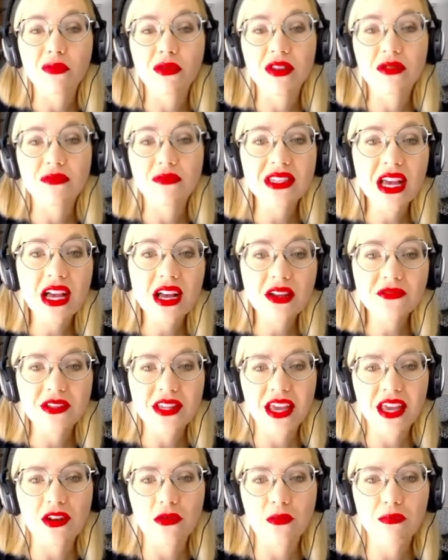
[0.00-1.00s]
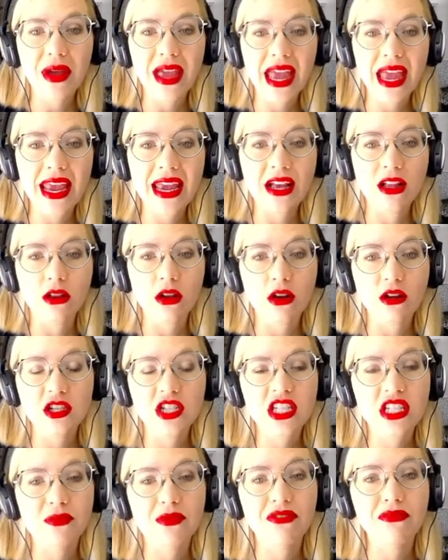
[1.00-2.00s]
themselves, they had to pay a large
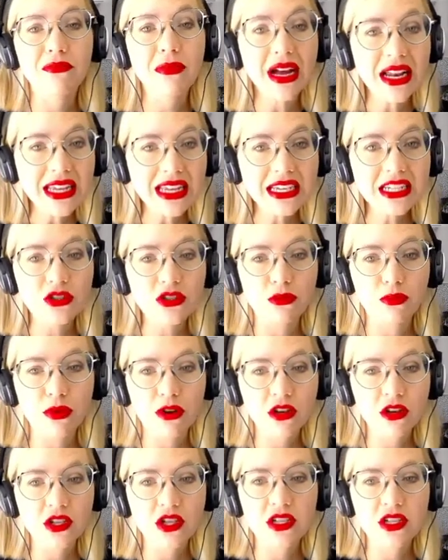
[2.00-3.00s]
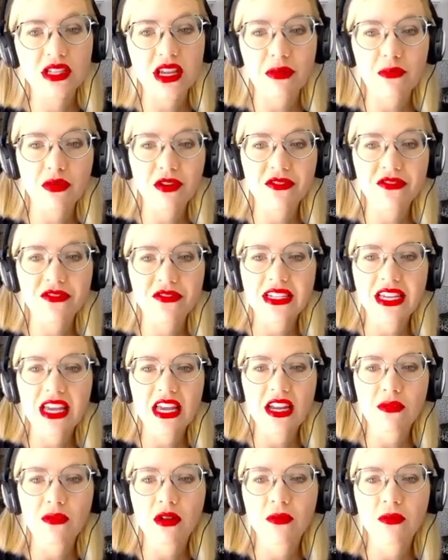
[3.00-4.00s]
sum of money to purchase a perfect
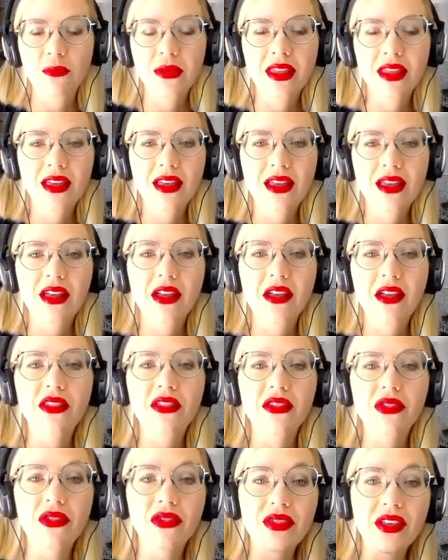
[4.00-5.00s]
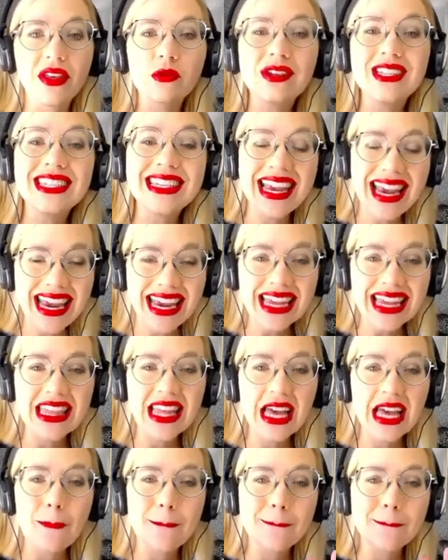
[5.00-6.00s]
animal. They would take
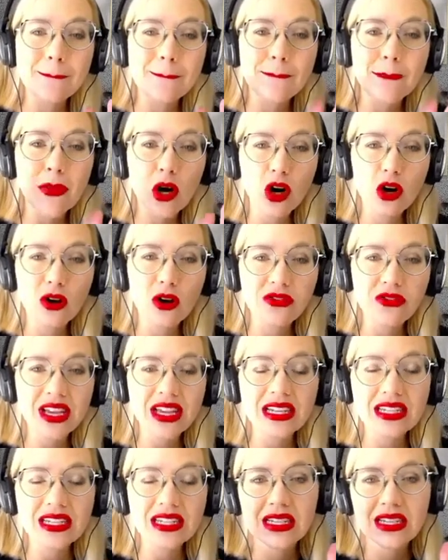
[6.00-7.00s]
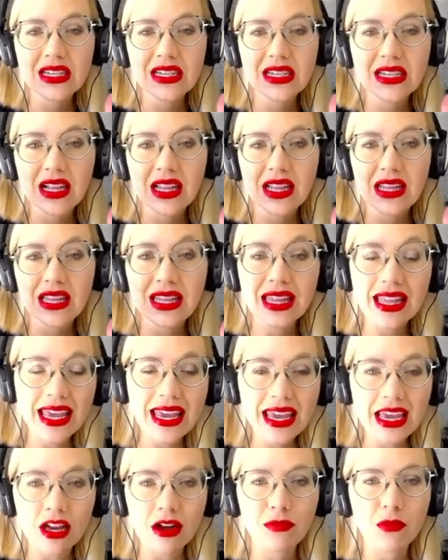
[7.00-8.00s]
that perfect
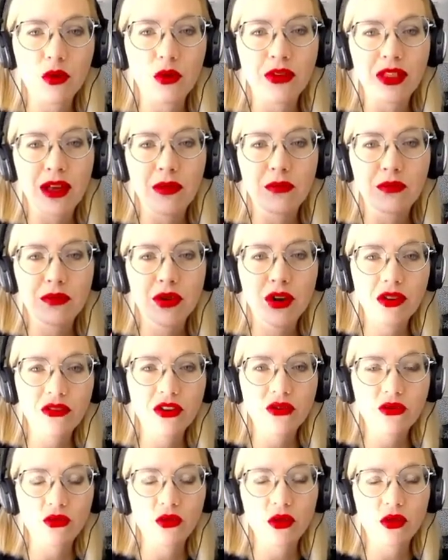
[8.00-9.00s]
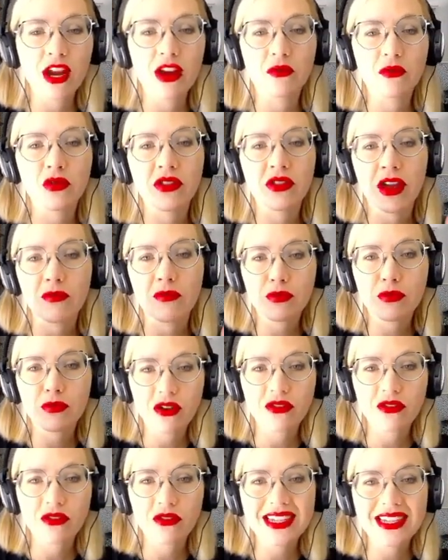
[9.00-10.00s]
lamb or that perfect ram or that
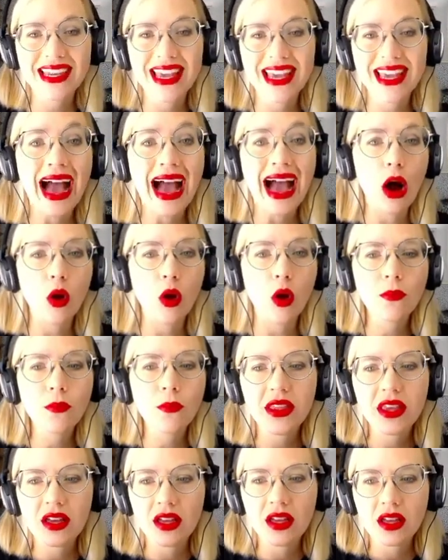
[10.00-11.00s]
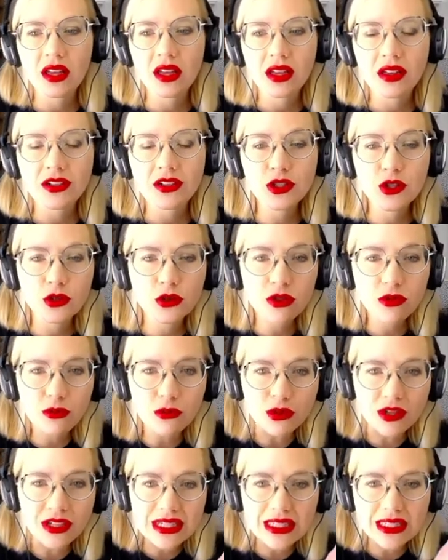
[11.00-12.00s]
perfect cow to the
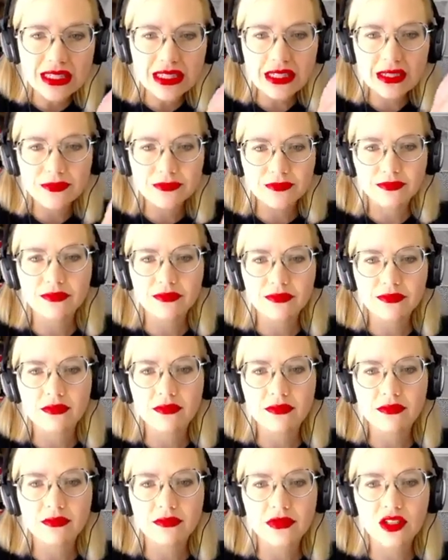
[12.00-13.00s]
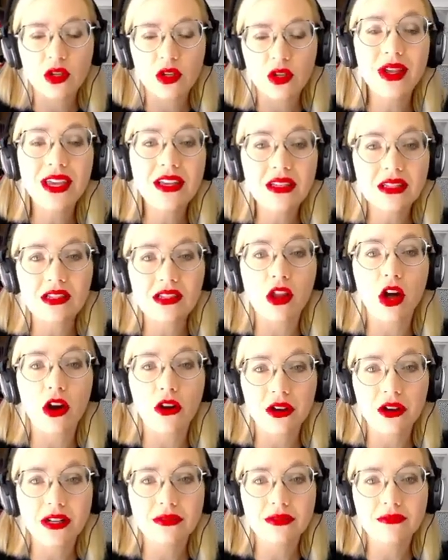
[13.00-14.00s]
priest so he could slaughter it